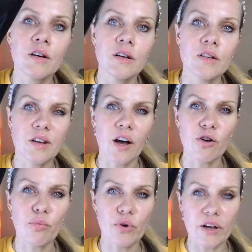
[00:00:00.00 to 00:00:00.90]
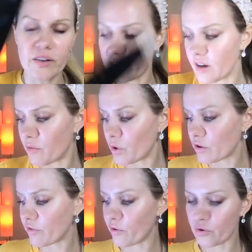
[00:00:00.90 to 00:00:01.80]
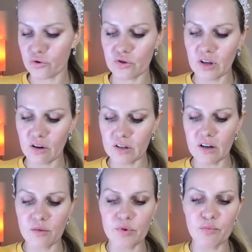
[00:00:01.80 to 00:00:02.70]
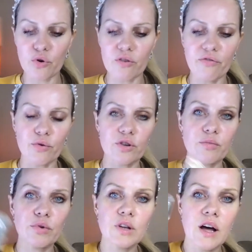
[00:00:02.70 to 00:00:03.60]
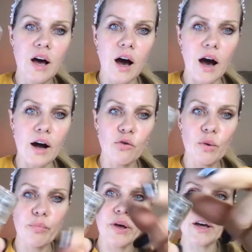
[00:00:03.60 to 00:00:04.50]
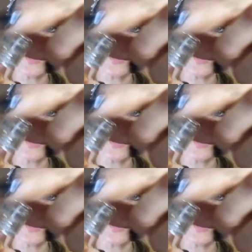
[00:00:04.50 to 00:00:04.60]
It's kind of pricey. I want to focus today on a little bit more affordable aqua pen.